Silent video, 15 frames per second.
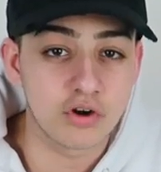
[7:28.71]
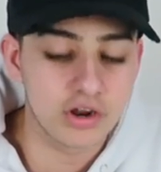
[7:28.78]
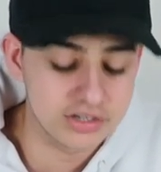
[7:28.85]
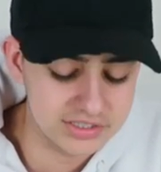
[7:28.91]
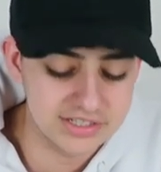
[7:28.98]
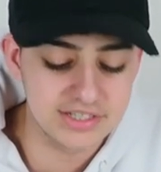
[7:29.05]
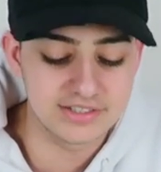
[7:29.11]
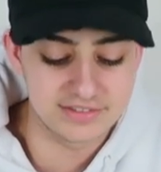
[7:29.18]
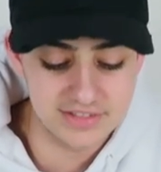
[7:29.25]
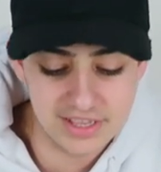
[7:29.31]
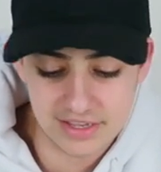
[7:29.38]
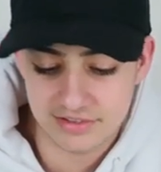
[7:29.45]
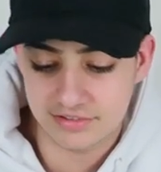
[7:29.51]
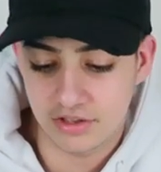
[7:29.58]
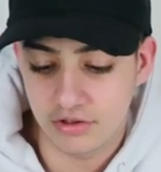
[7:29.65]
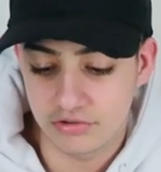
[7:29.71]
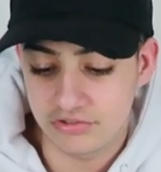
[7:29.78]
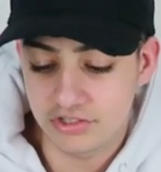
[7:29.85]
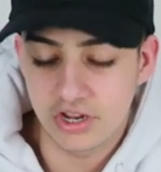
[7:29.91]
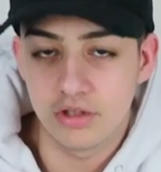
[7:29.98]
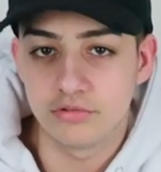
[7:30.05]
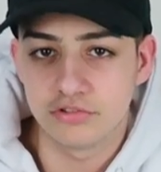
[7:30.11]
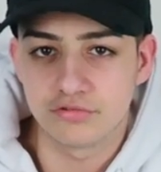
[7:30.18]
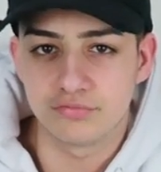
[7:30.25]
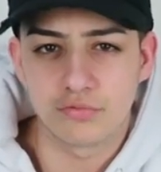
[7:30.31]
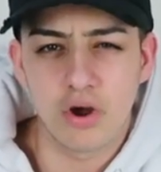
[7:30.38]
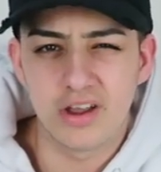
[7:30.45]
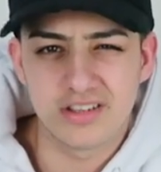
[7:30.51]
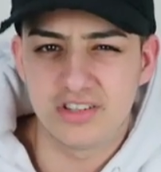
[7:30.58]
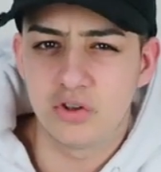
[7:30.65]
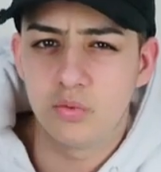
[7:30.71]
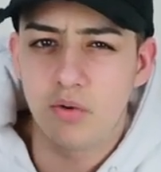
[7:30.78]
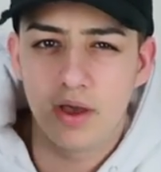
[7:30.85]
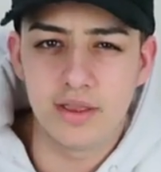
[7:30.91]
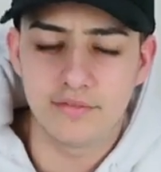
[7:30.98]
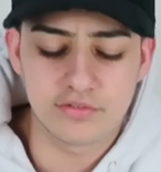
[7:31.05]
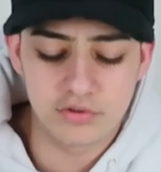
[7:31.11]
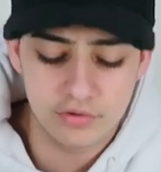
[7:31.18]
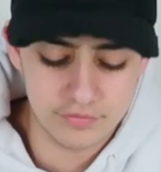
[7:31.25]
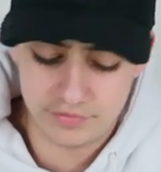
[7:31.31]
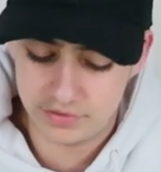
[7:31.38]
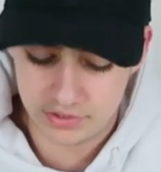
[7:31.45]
riding his dick, so you know, just riding the wave sort of